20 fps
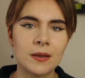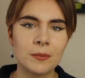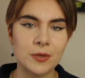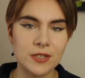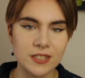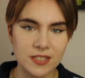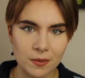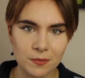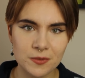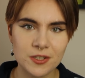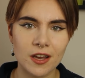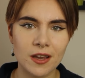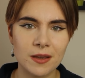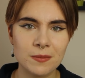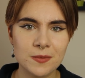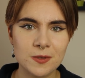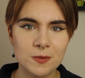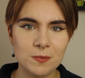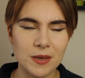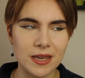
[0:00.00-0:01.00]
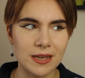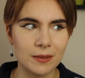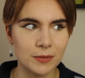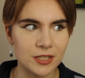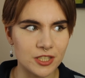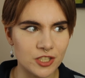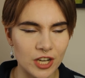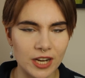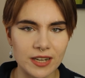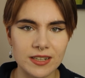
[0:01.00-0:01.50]
But sometimes, being
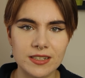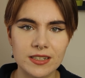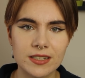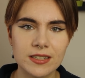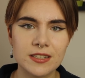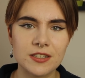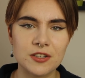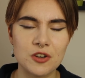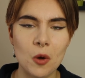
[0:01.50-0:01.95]
misgendered,